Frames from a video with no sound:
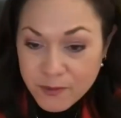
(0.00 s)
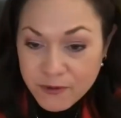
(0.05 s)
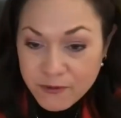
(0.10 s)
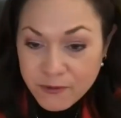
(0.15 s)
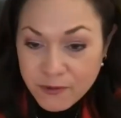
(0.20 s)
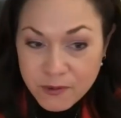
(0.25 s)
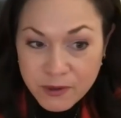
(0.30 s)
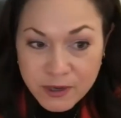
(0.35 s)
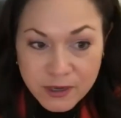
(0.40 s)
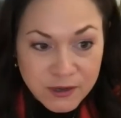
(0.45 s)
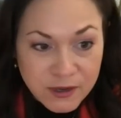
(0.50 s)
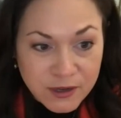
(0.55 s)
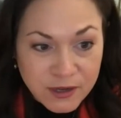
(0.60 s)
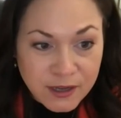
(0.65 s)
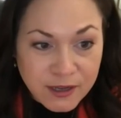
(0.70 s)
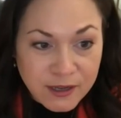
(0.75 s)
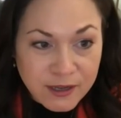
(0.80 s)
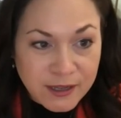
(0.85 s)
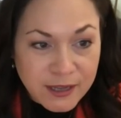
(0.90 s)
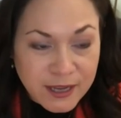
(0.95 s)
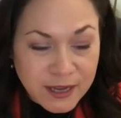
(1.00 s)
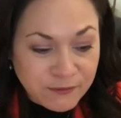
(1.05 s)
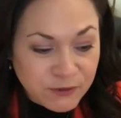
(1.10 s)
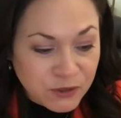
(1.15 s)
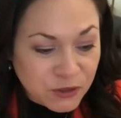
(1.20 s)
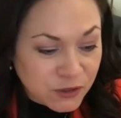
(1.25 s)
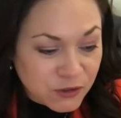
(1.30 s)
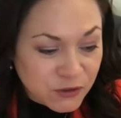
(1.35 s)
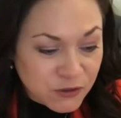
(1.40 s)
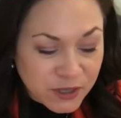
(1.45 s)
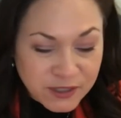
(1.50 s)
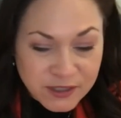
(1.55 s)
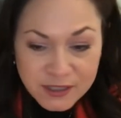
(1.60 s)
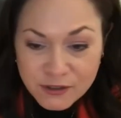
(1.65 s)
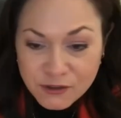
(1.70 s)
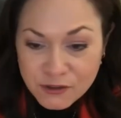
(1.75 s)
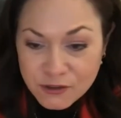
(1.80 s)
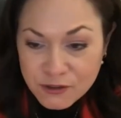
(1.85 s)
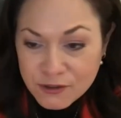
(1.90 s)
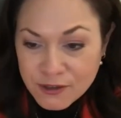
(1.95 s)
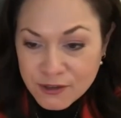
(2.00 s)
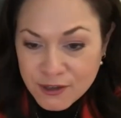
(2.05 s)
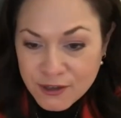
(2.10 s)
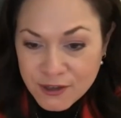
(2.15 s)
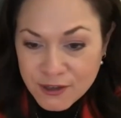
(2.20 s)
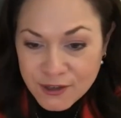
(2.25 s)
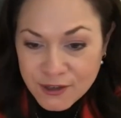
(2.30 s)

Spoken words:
before we have John transition?